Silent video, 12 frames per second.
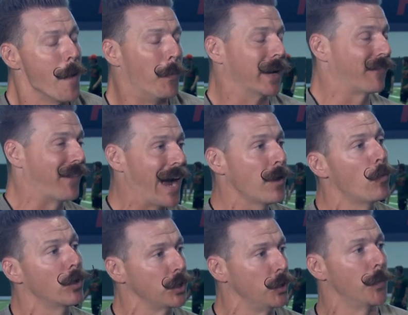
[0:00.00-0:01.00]
But if I
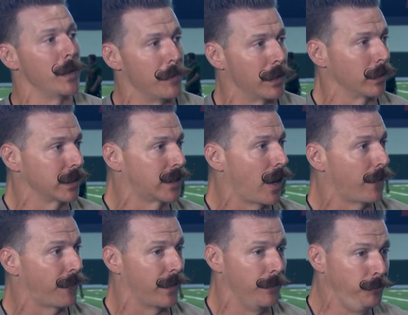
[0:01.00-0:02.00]
want you to be mentally
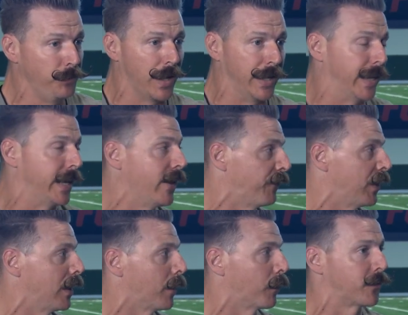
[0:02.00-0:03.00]
tough in an
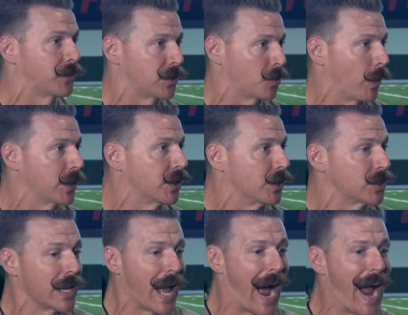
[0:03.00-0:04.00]
infinite number of situations,
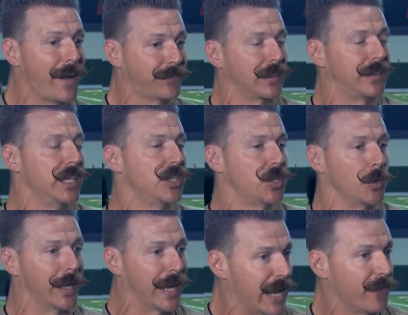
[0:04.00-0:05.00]
I have to teach you
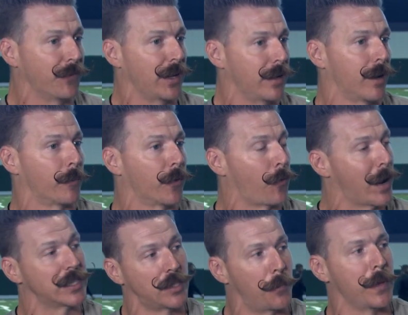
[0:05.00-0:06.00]
an infinite number of
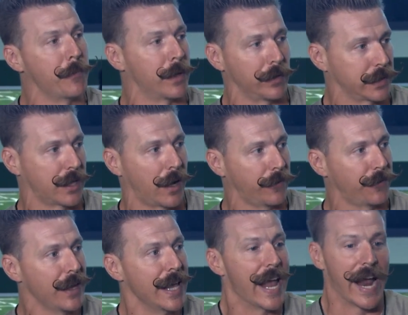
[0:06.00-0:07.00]
ways to be mentally tough
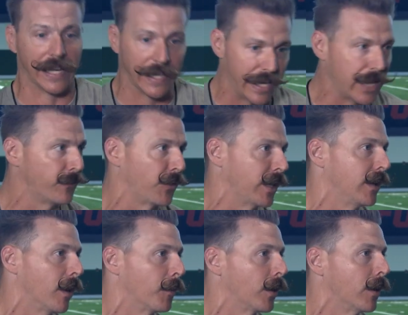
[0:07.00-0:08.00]
in an infinite
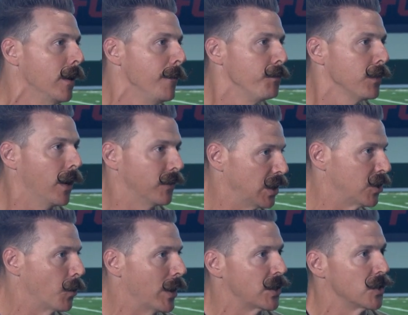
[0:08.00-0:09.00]
number of
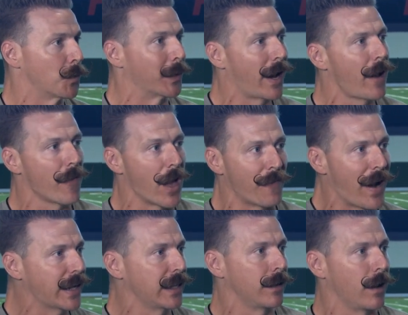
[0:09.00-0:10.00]
situations. But I, if I
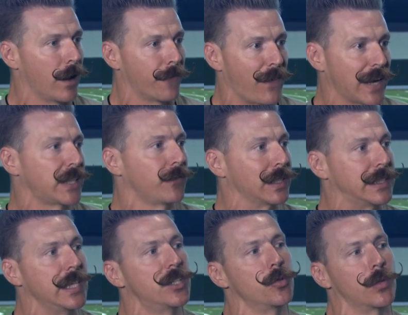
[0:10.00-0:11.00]
can effectively
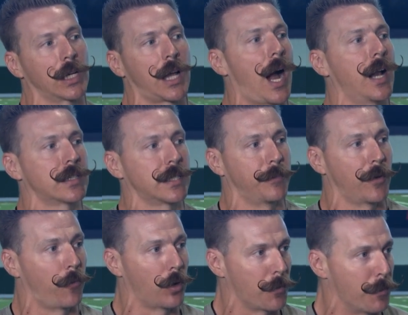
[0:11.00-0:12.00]
teach you the concept
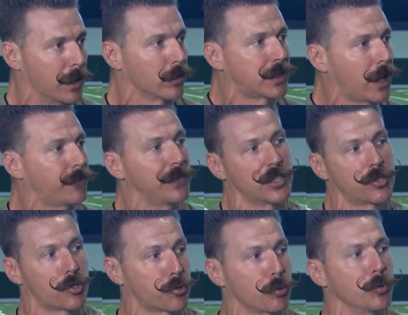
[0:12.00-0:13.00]
of what mental toughness
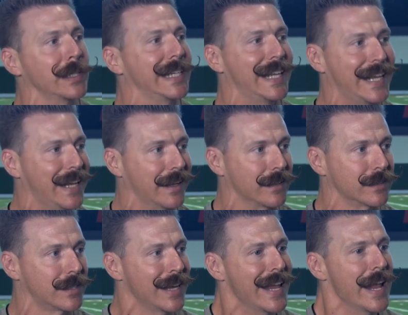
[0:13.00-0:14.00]
truly
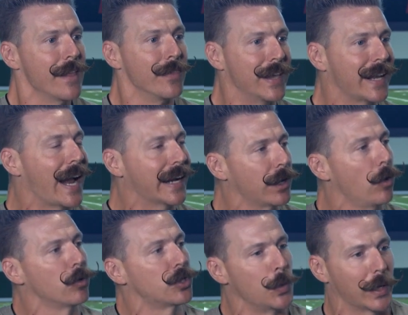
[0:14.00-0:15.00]
is, then I can
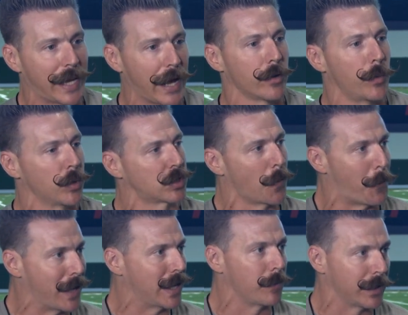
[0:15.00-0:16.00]
hold you accountable to
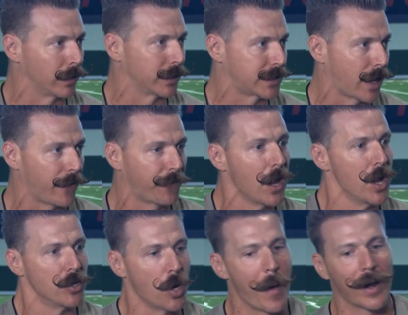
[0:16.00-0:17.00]
being mentally tough
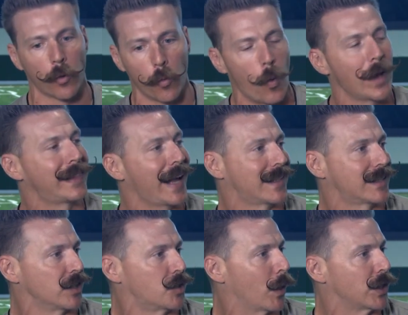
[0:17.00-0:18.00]
no matter what that
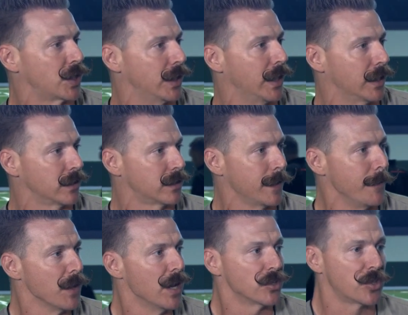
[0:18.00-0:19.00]
situation is.
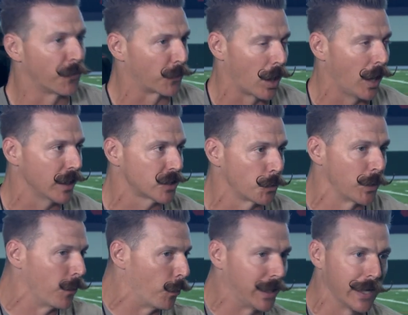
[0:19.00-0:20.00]
So for us,
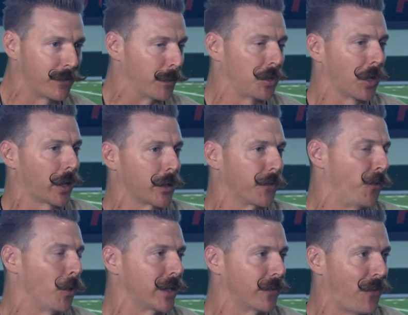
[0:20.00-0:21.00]
we give them clarity,
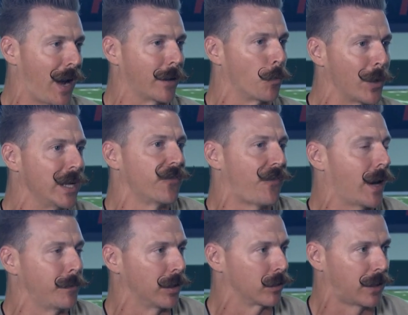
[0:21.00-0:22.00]
fully defined. We
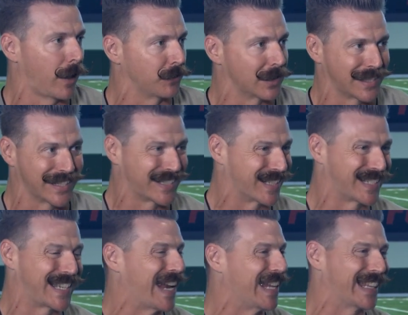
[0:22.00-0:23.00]
define mental toughness as
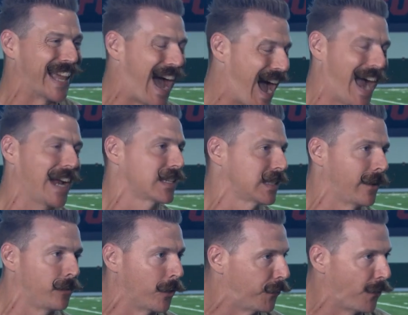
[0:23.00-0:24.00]
sustaining the highest
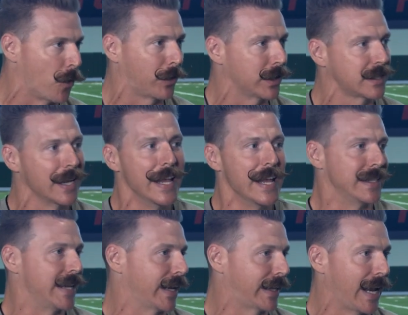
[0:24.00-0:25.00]
level of focus,
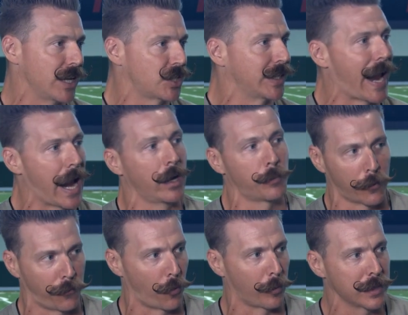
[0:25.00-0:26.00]
dedication, and
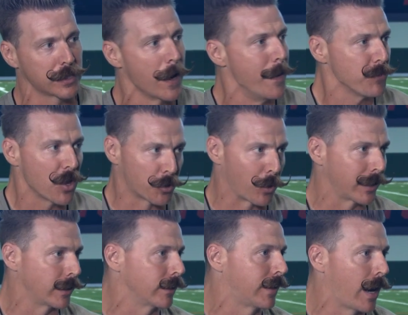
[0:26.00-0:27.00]
performance throughout
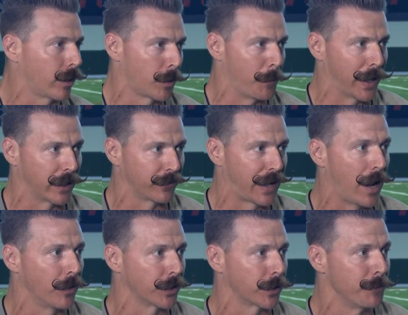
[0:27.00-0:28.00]
an entire competitive
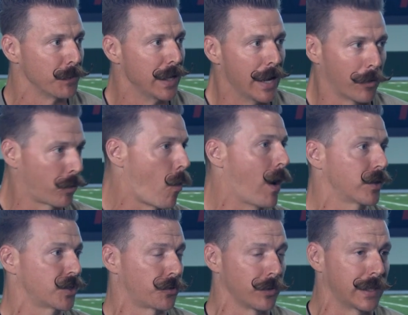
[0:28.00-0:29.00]
calendar. It
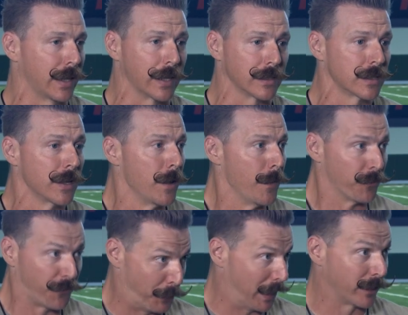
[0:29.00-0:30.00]
requires three things.
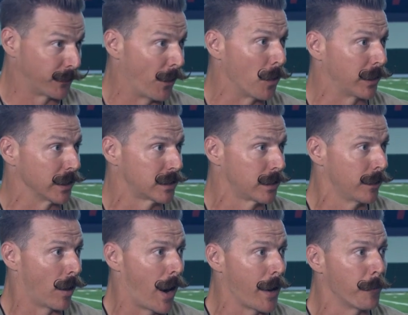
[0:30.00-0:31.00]
Being focused,
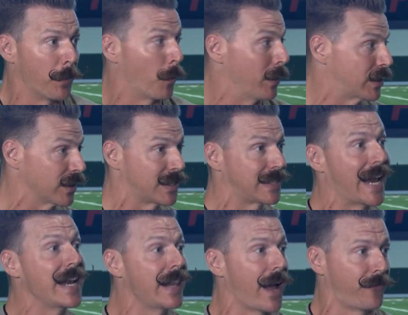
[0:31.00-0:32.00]
all right? But we
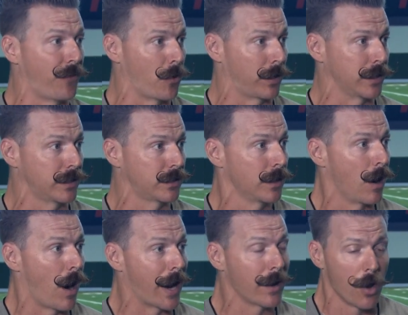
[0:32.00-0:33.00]
sustain that focus,
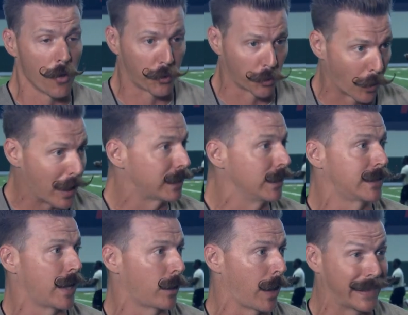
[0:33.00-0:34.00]
all right, throughout the
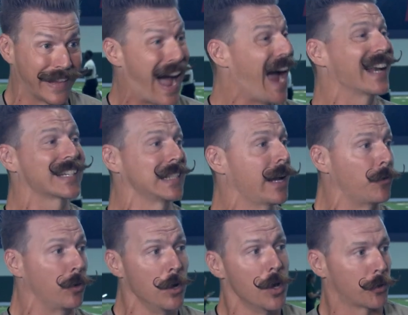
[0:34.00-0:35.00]
entire, at the highest
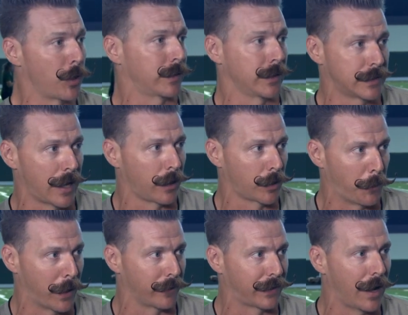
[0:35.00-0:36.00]
level, throughout the entire
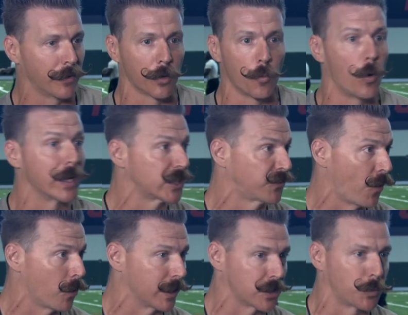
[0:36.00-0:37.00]
competitive calendar. What is
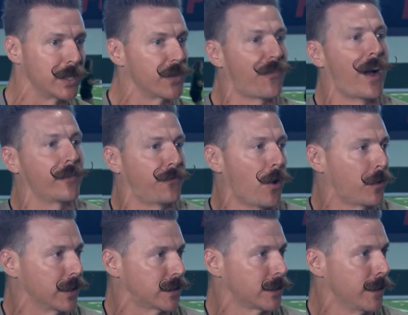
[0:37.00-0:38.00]
focus? We define
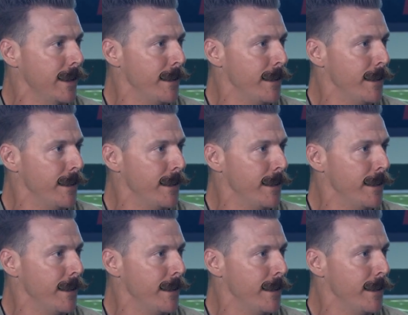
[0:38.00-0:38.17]
focus.